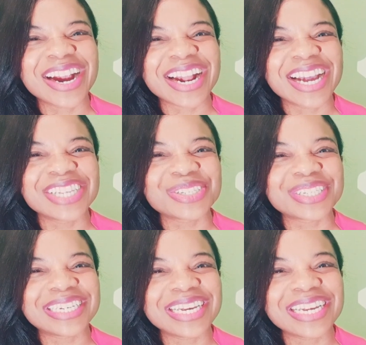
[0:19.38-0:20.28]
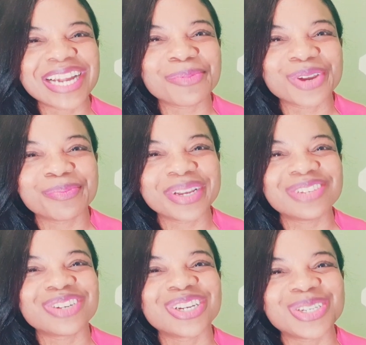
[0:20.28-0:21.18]
Alright guys, so today I'm going to be
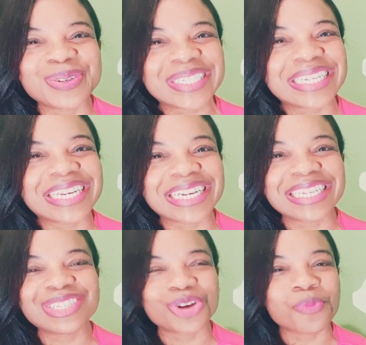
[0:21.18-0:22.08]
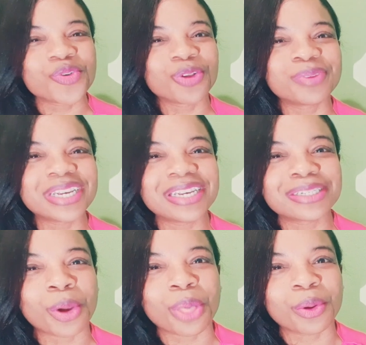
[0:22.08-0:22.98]
introducing, drumroll please,